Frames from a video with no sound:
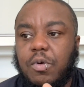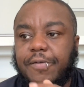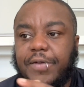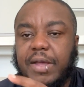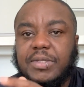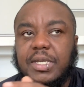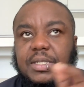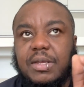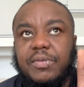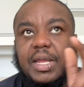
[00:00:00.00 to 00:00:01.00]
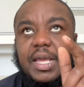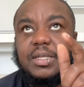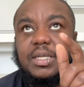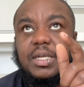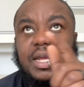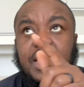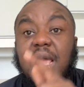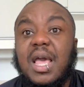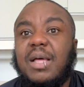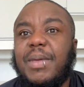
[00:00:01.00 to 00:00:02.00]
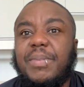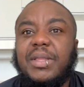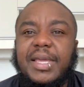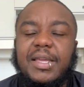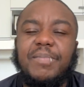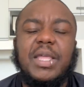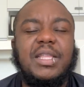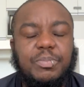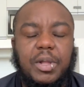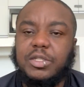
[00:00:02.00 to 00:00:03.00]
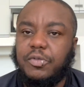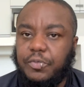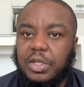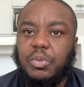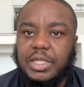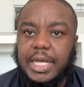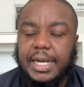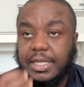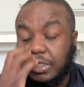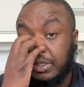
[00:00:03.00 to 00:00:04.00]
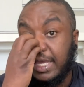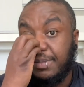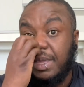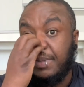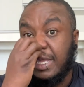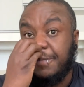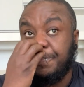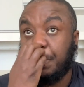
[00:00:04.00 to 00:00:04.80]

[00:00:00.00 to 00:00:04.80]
5, 6, 7, 8, 9, maybe like, and these blocks are really, really tiny. So like maybe